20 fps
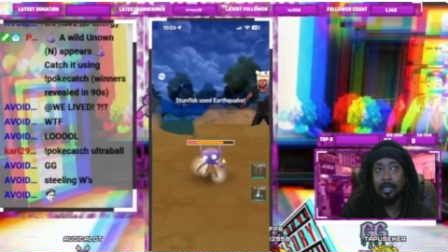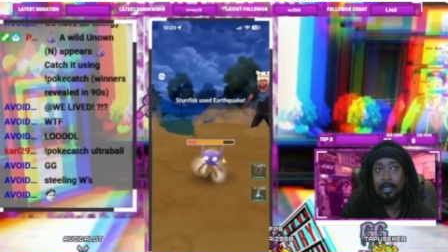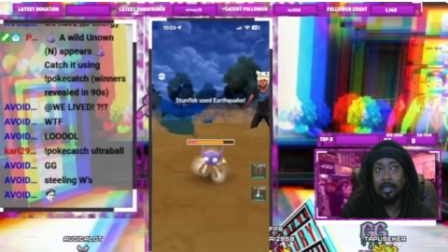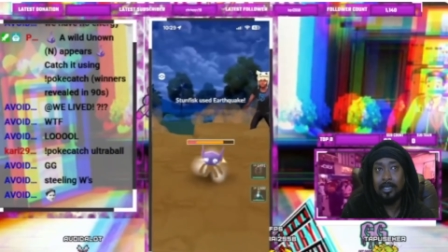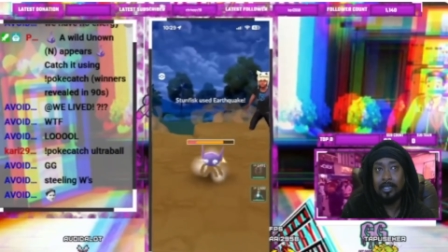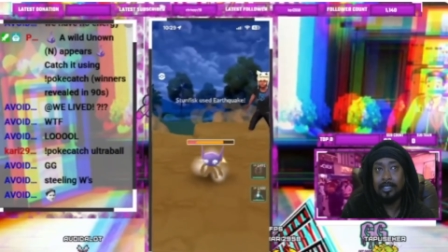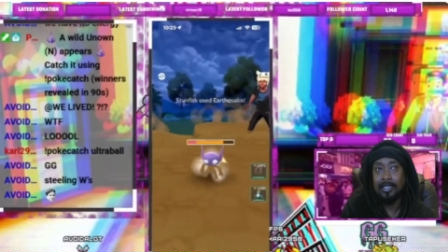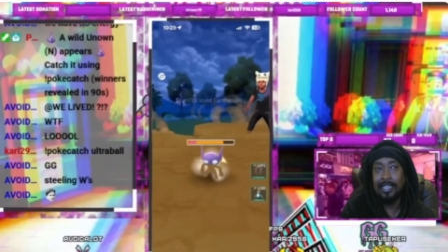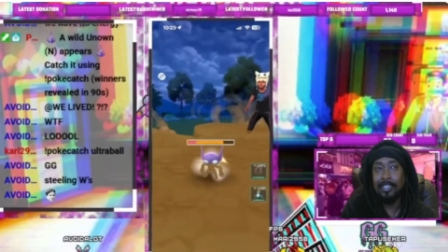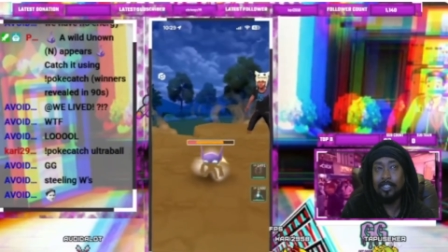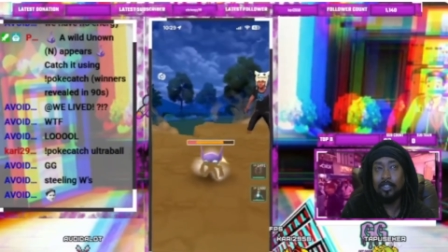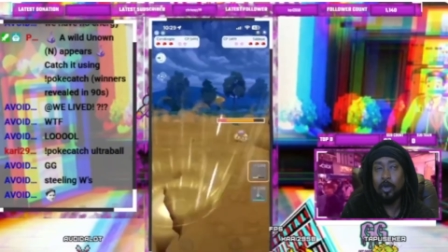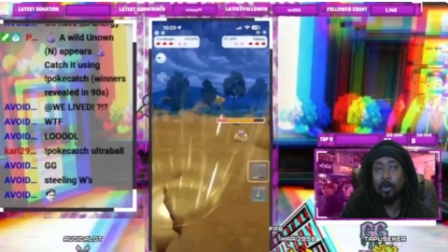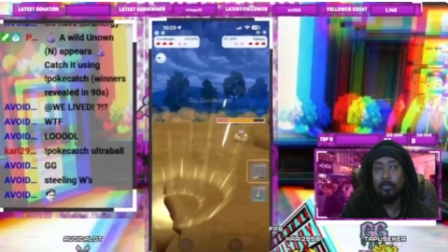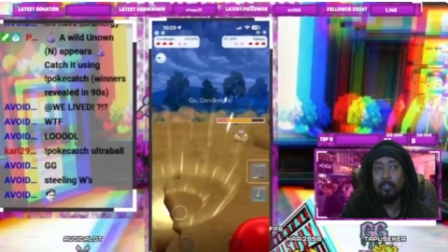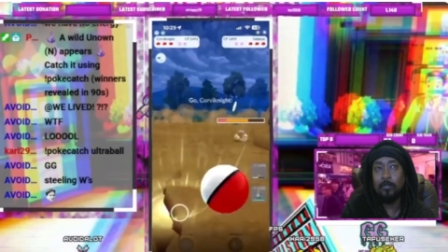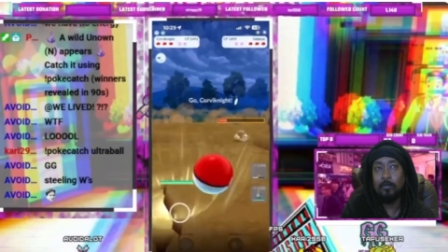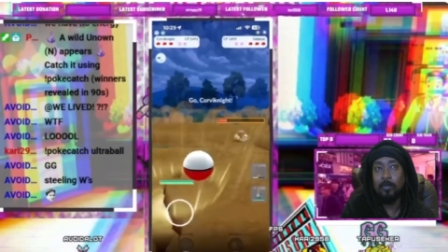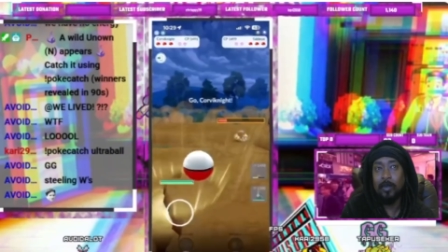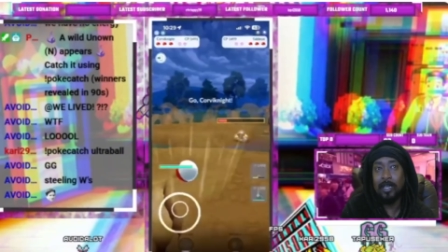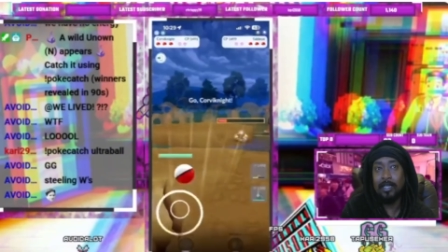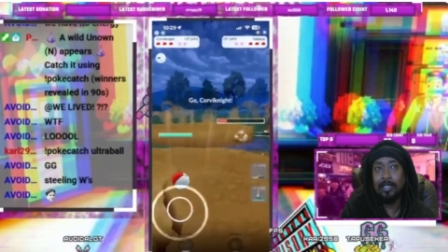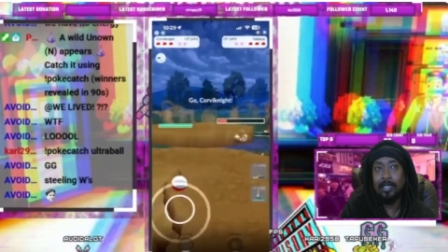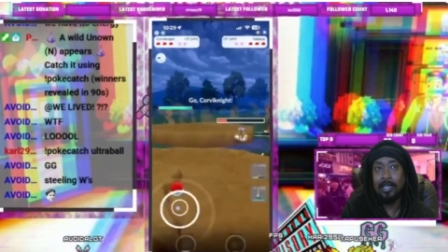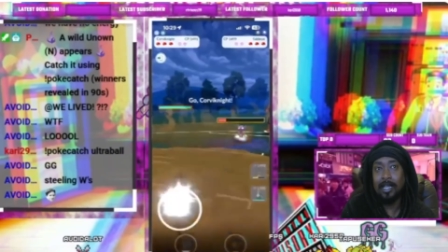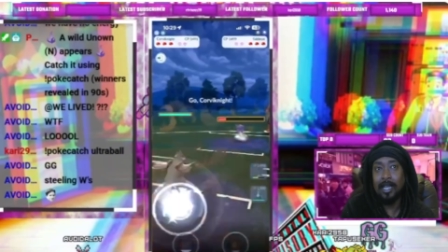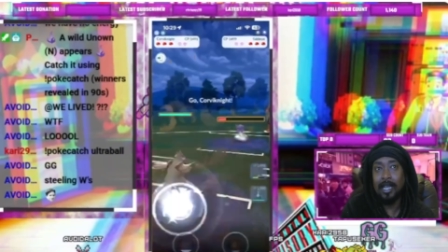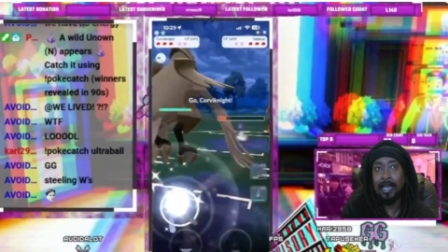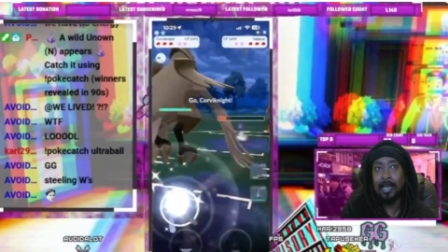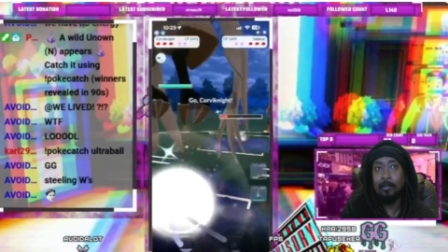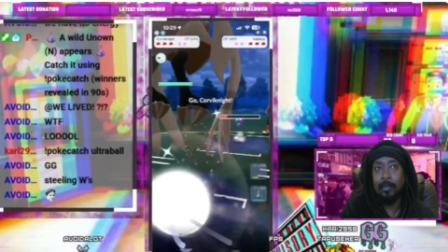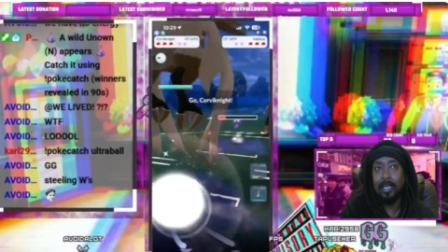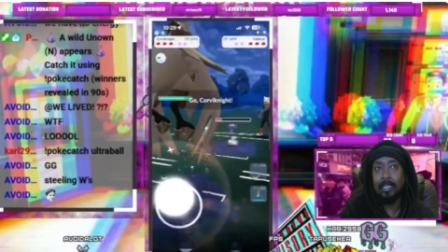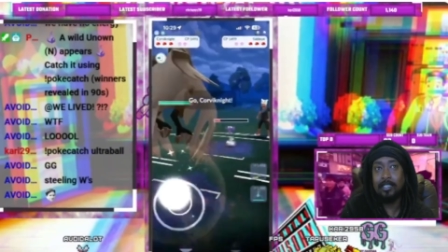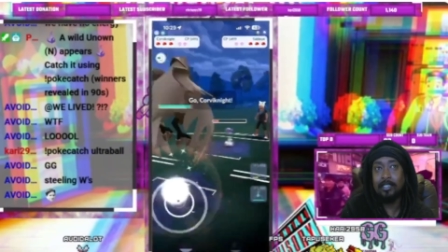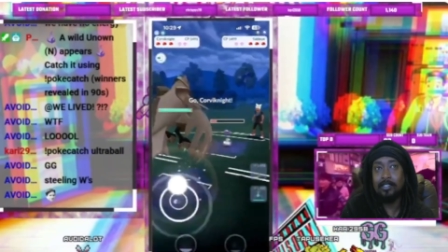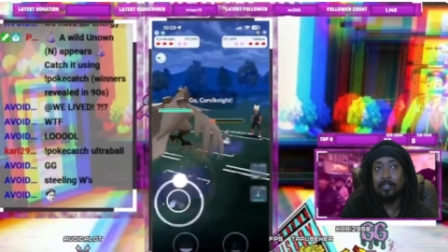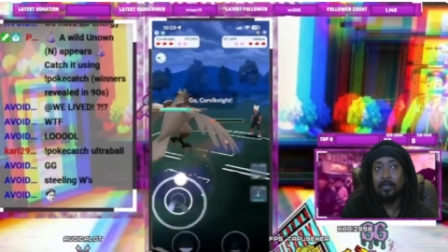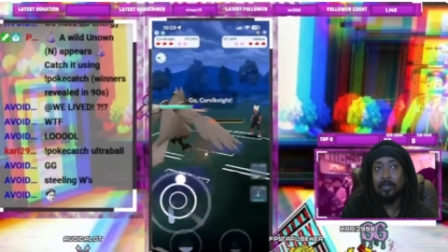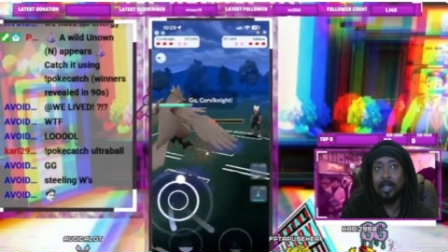They don't respect it, and it makes
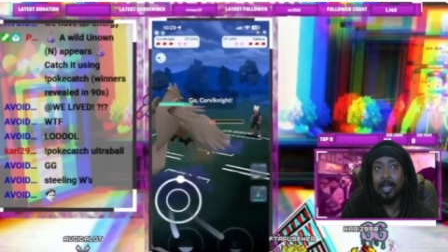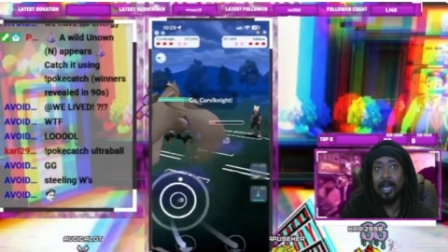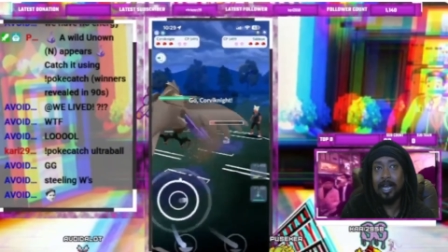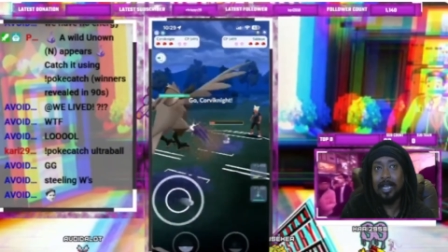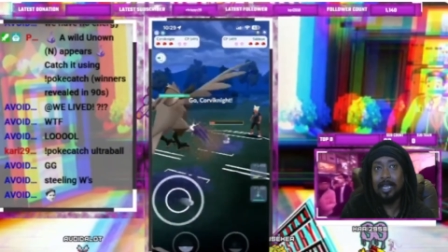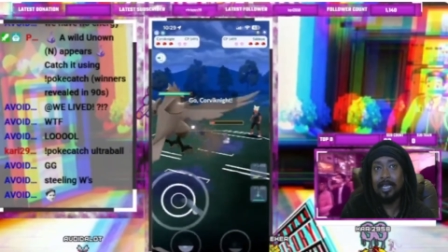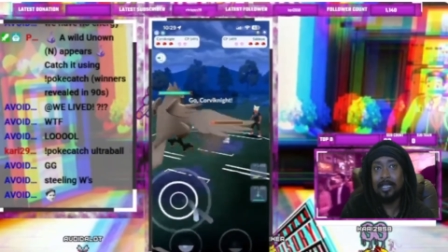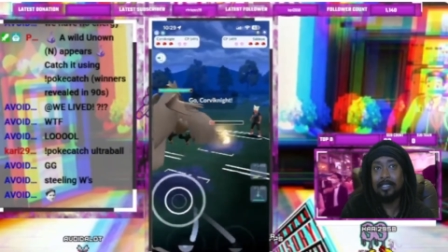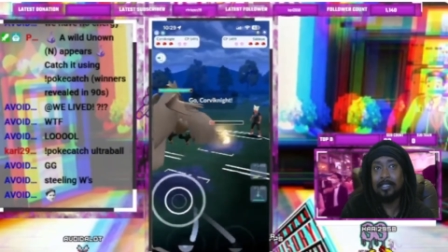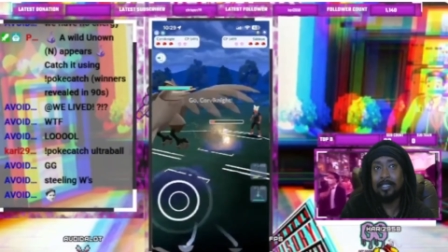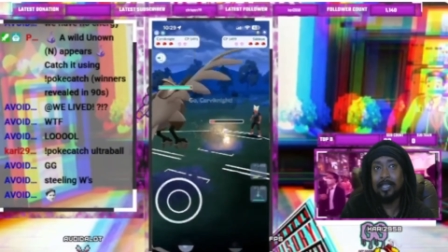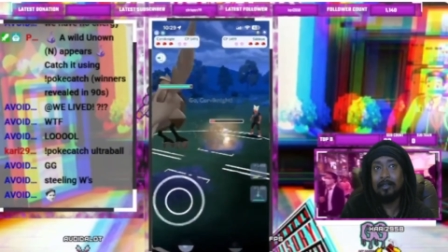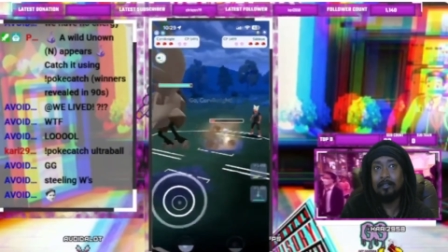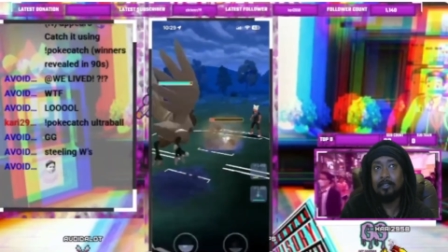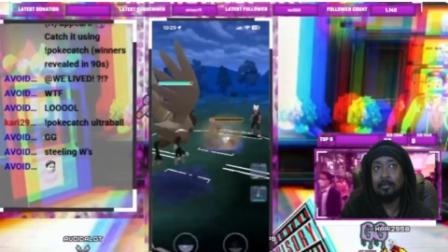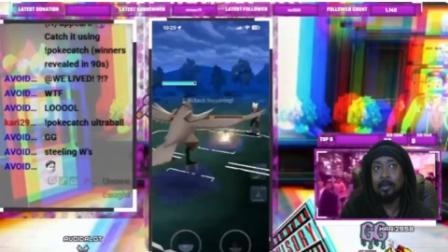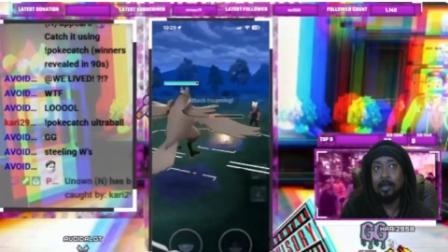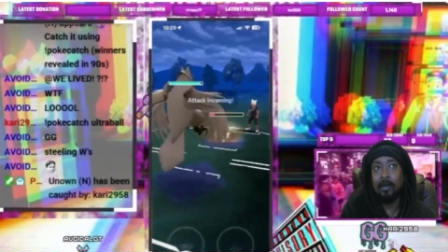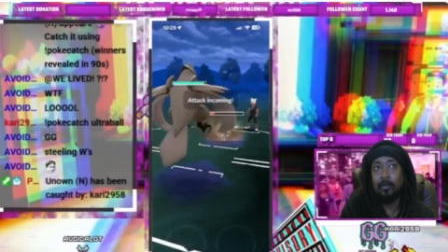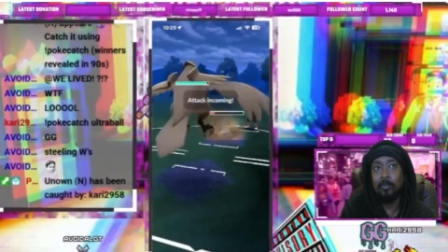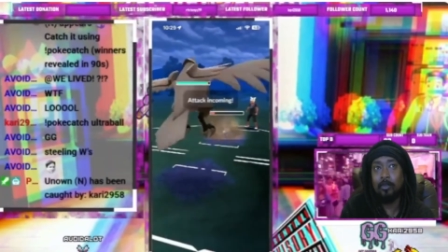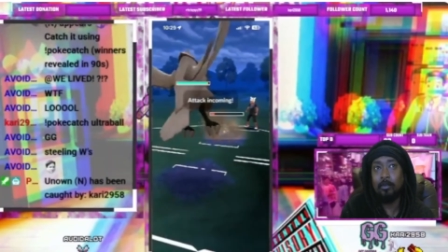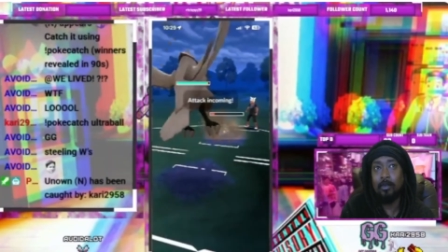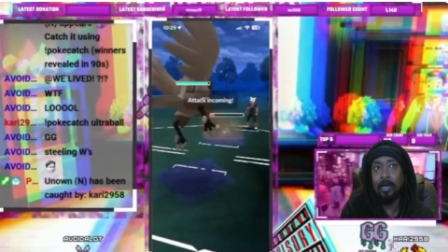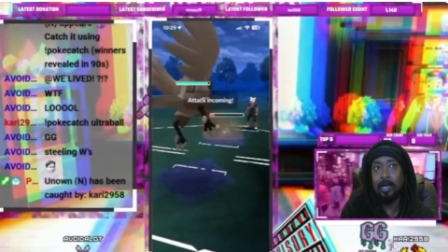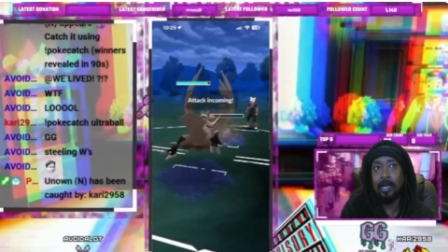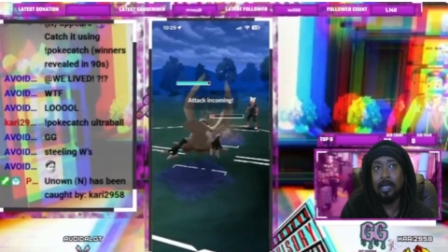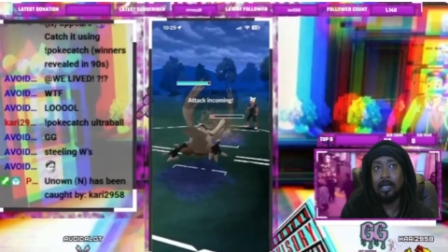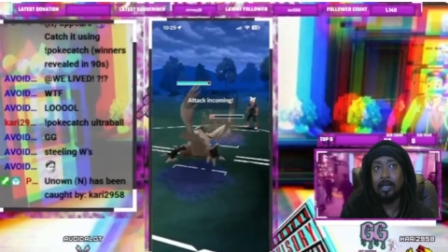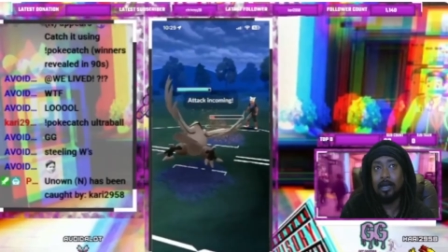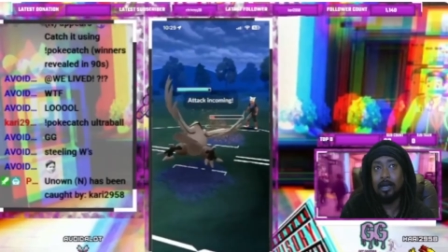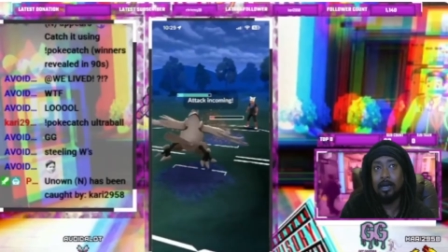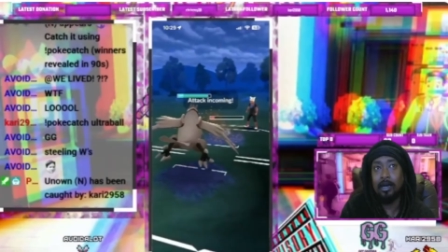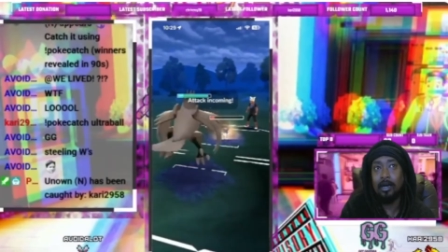it so that I can save some health on my